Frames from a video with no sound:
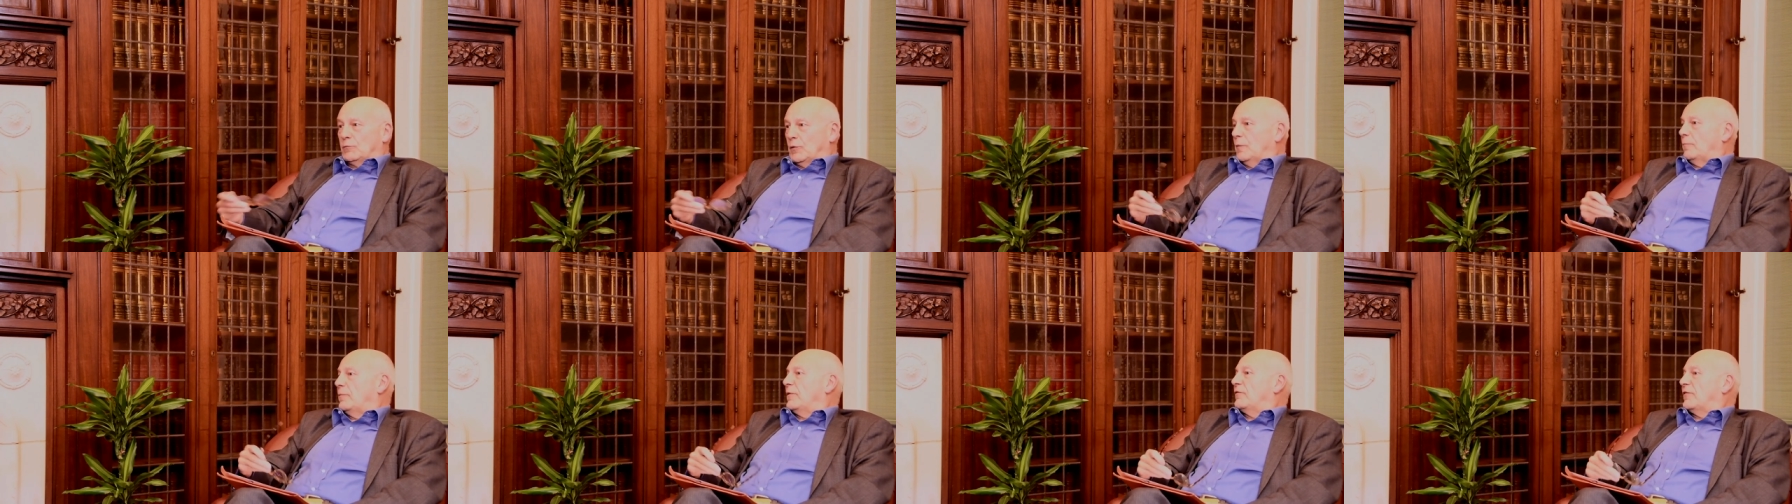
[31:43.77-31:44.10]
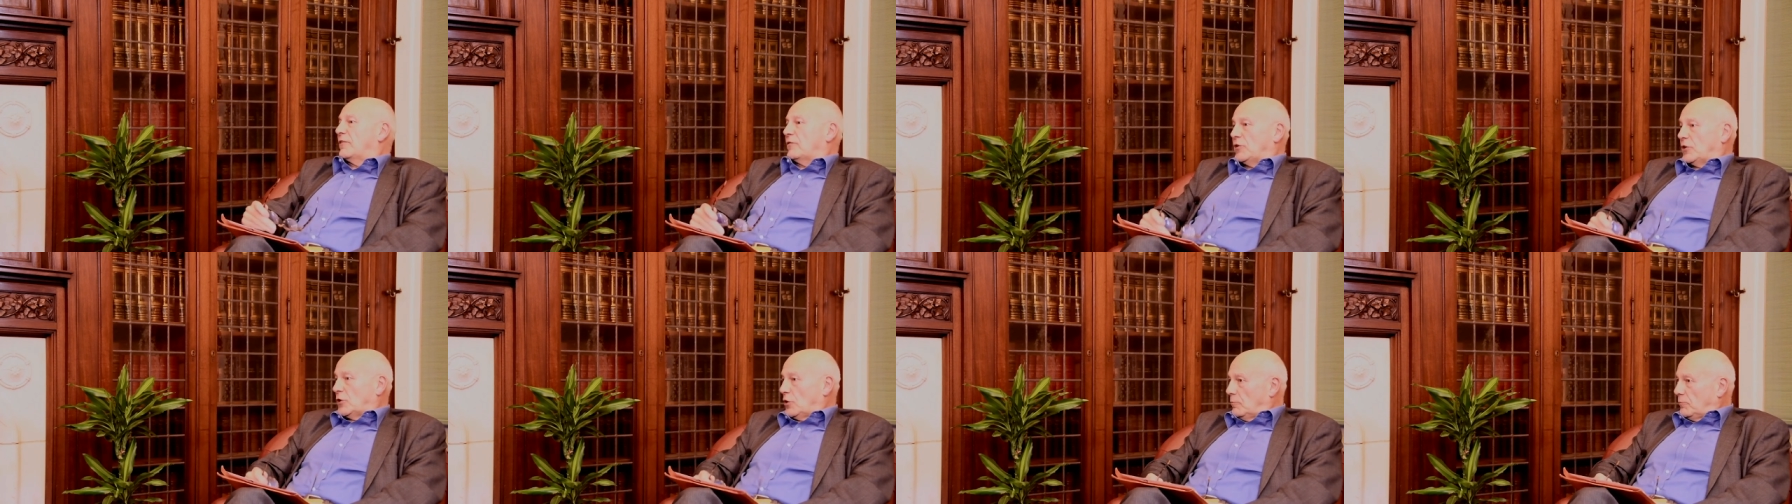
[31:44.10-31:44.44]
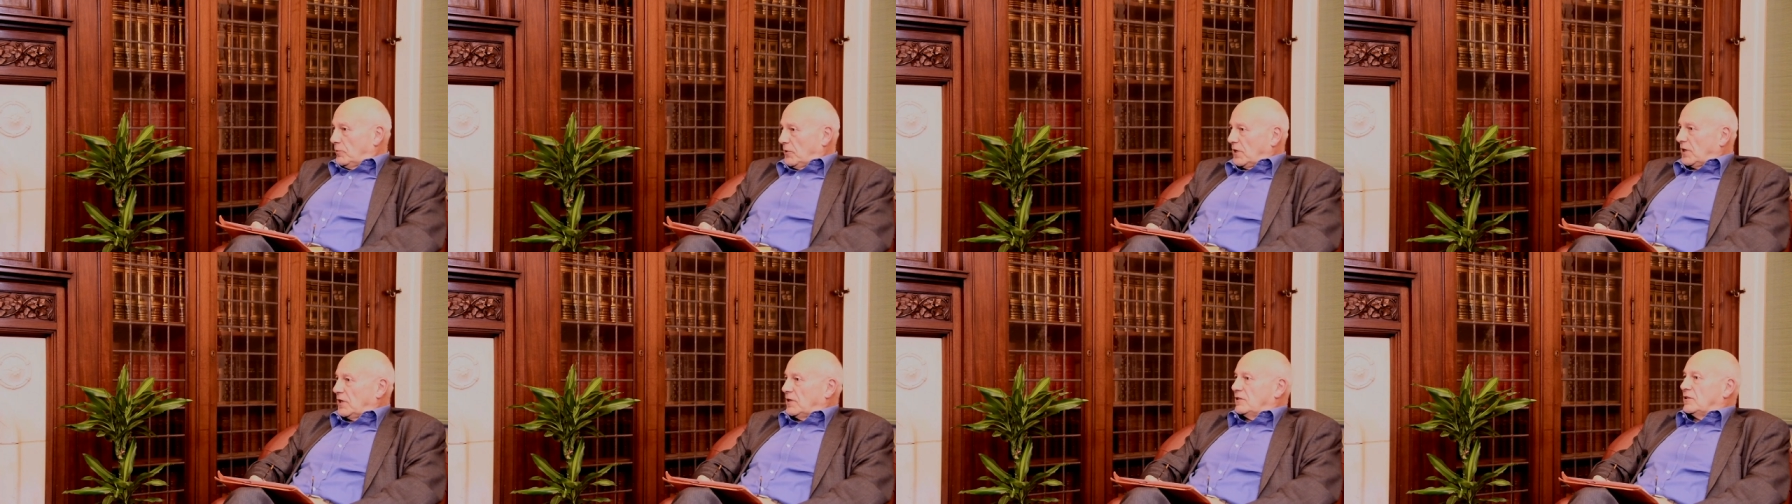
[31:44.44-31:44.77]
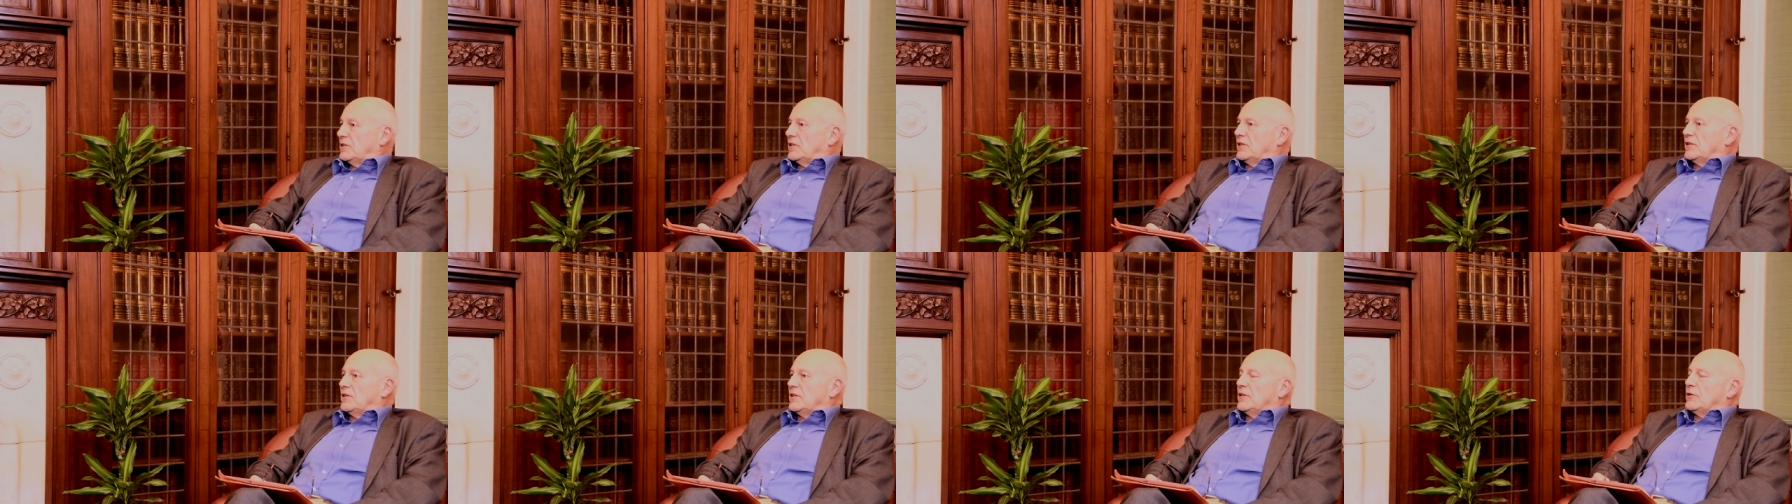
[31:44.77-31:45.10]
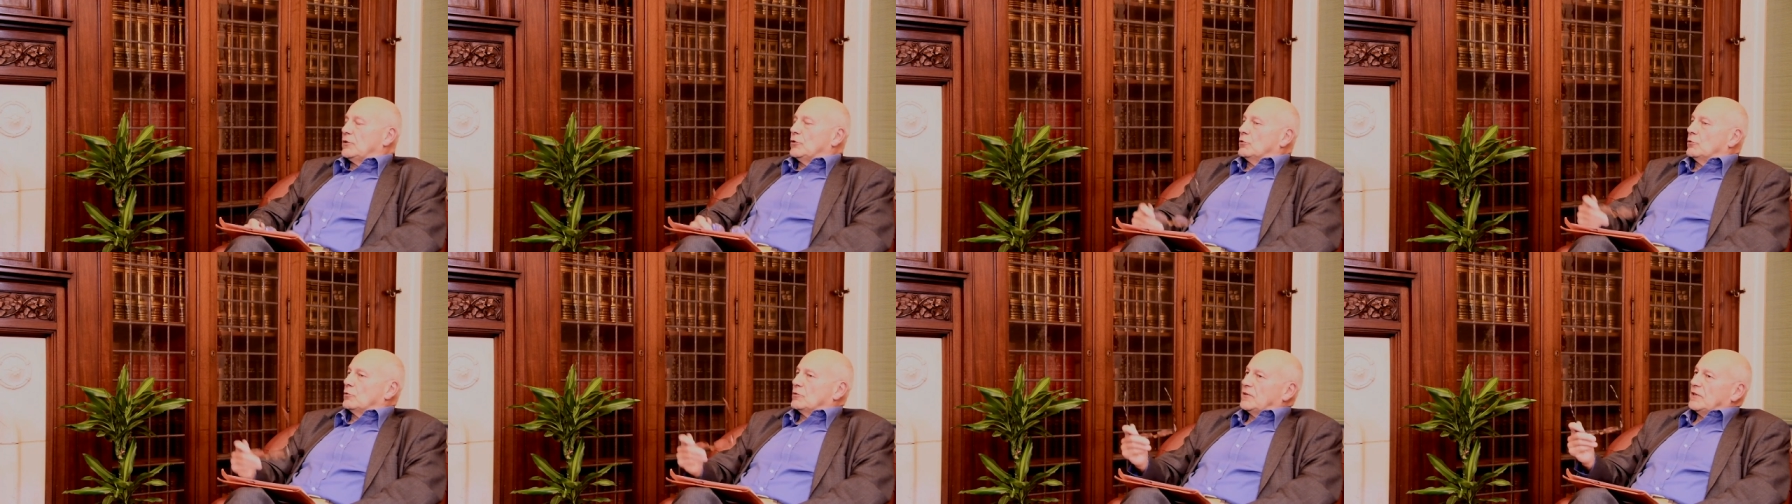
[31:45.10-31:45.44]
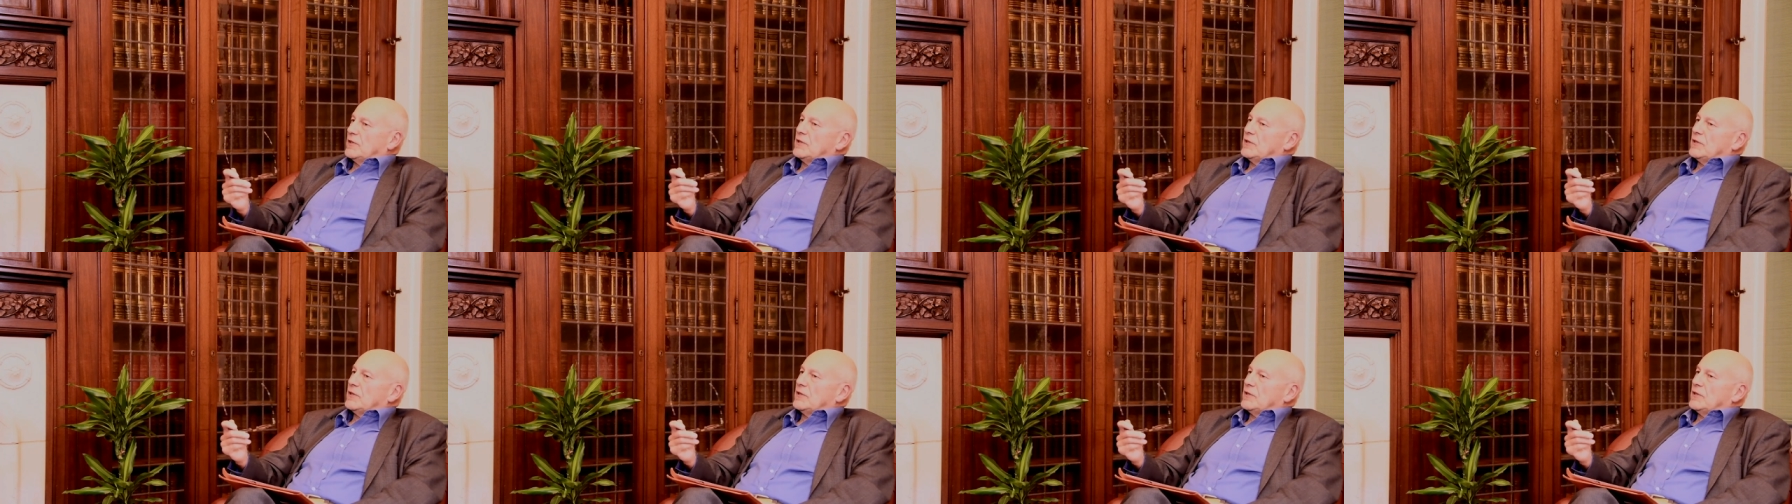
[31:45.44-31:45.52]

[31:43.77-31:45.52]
will be very complicated yes. in the EU. The